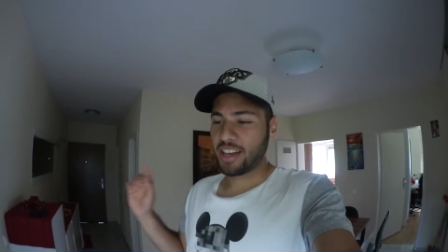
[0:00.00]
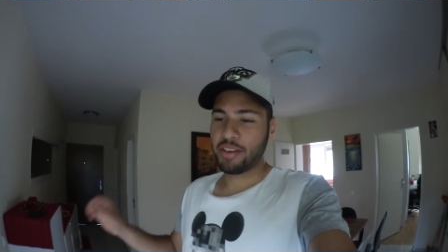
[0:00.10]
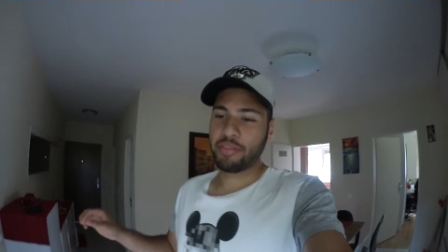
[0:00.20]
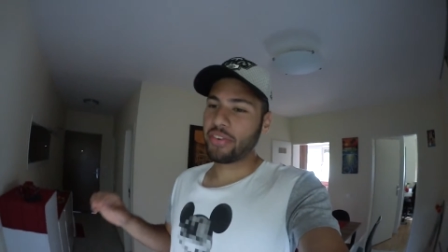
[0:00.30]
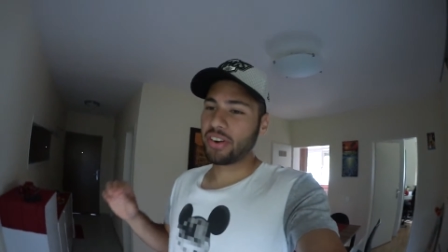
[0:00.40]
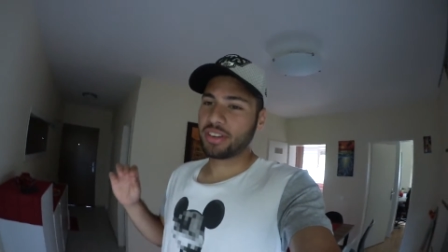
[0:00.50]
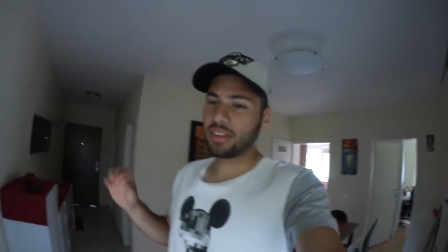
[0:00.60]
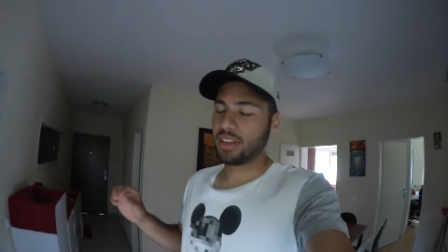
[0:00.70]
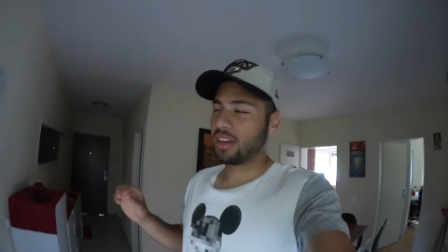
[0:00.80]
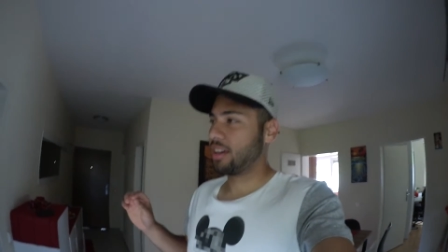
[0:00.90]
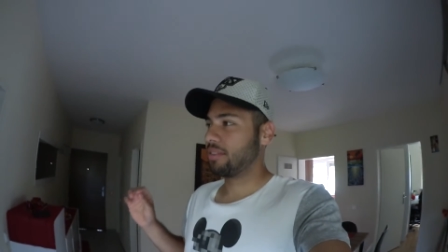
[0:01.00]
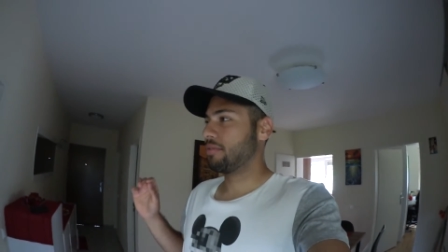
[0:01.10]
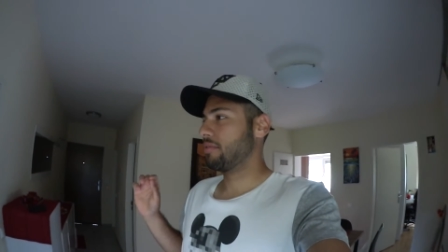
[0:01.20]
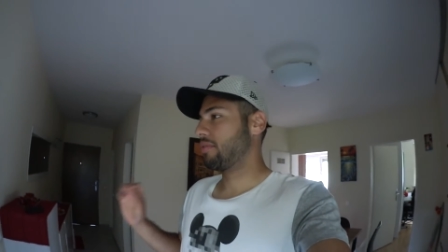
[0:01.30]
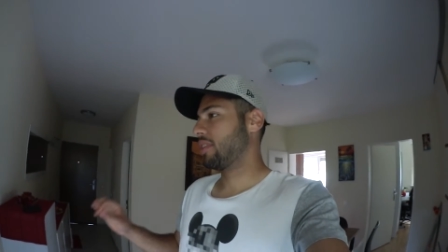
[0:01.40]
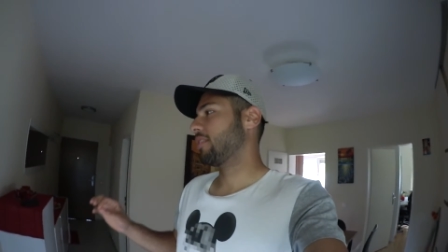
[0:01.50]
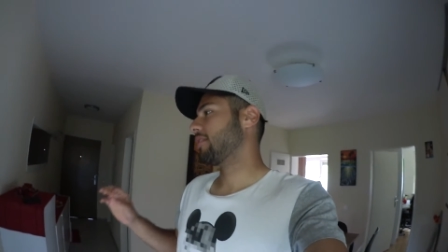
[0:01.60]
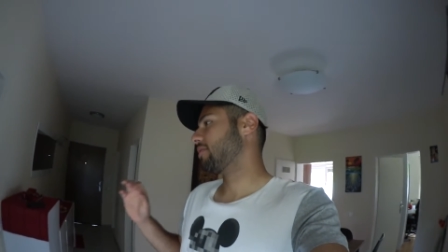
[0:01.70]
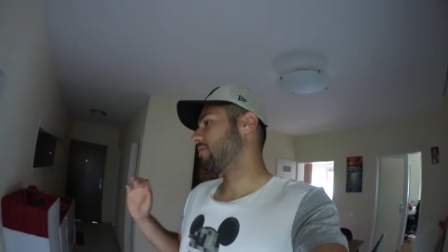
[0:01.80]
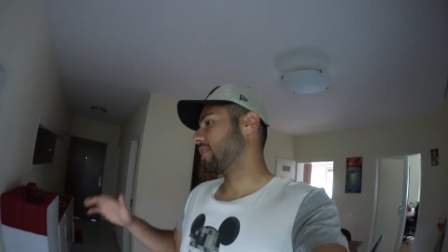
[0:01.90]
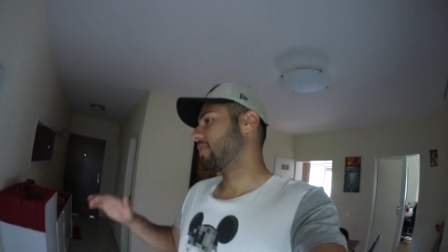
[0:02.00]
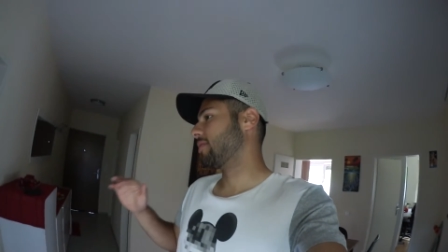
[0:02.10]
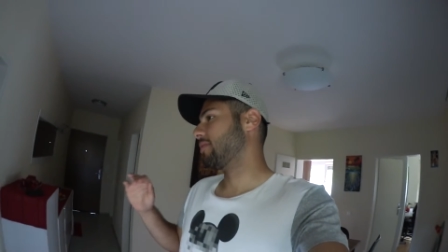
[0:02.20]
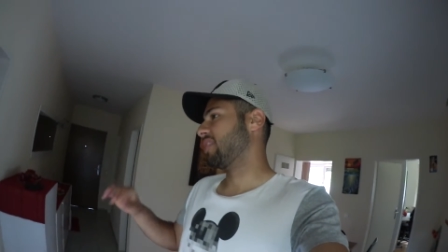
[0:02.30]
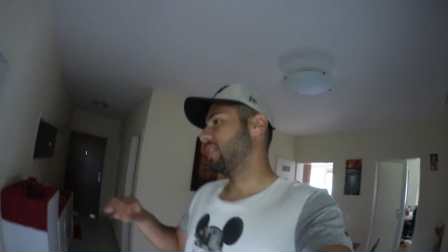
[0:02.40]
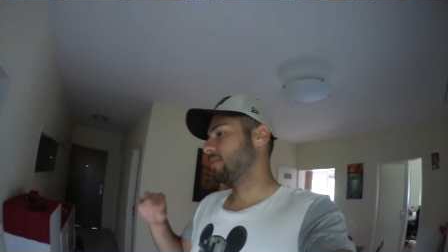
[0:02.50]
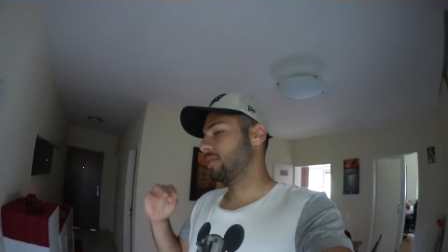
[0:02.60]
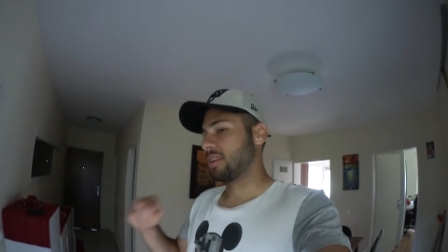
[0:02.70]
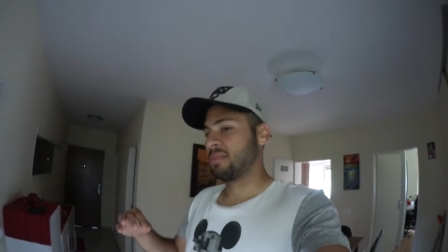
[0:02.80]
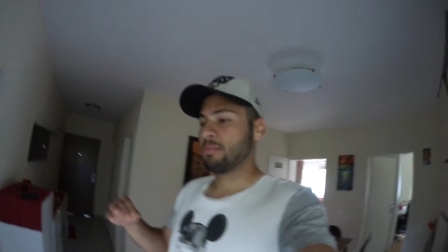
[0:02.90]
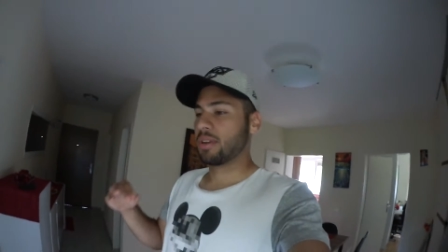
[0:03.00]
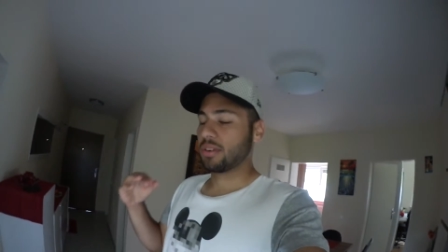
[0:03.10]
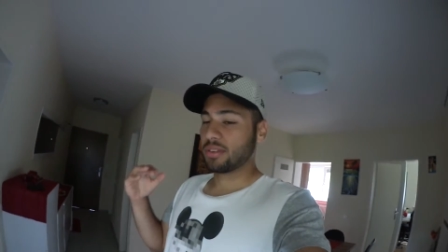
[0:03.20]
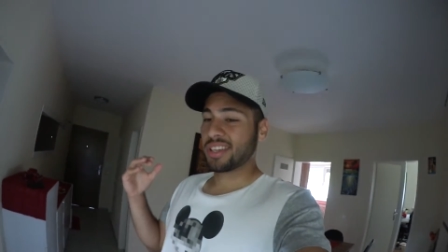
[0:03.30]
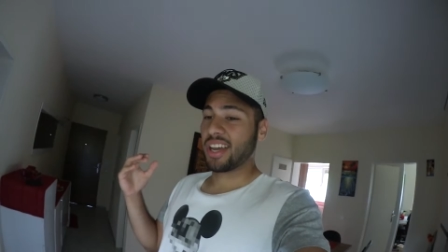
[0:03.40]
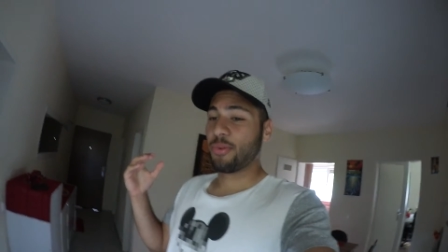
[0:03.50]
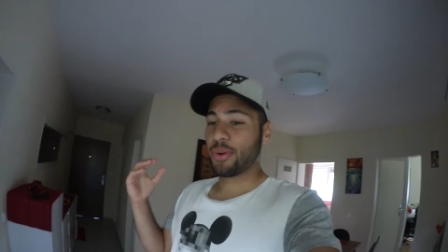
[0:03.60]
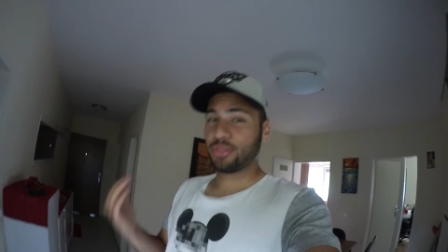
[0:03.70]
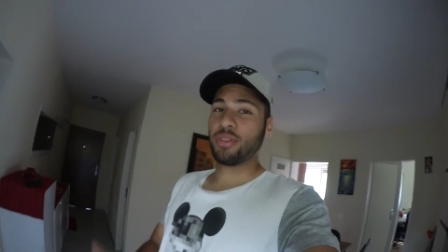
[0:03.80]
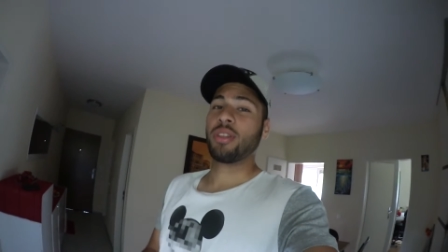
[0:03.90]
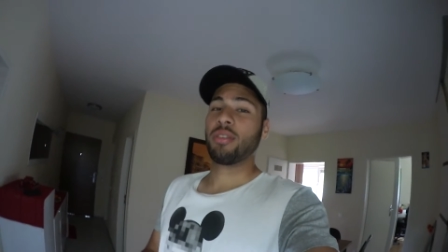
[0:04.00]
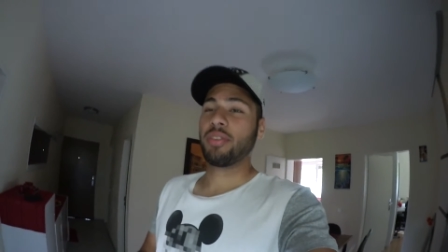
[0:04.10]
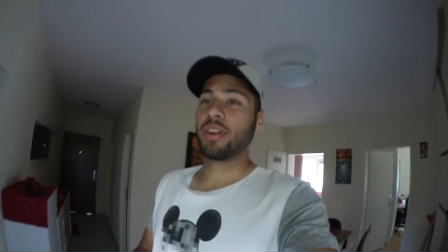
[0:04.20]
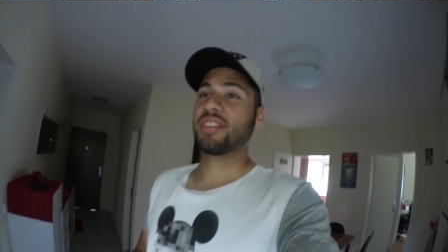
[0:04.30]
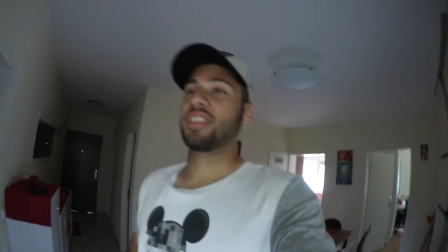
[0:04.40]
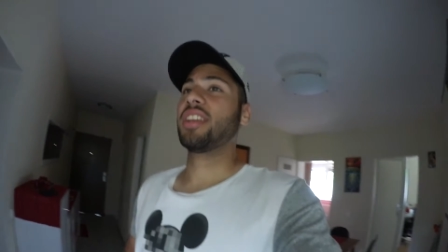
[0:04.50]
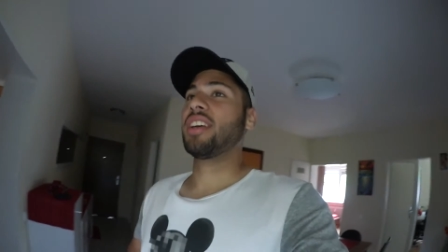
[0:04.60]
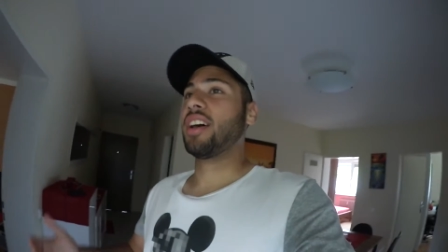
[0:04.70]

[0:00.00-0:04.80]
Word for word: I've heard. I'm very, very, very dumb because I went to university.